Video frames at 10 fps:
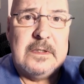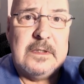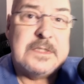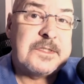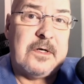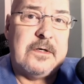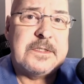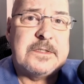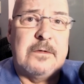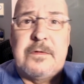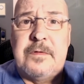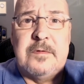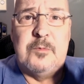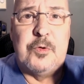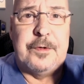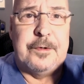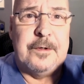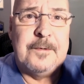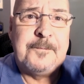Let's start south of the border.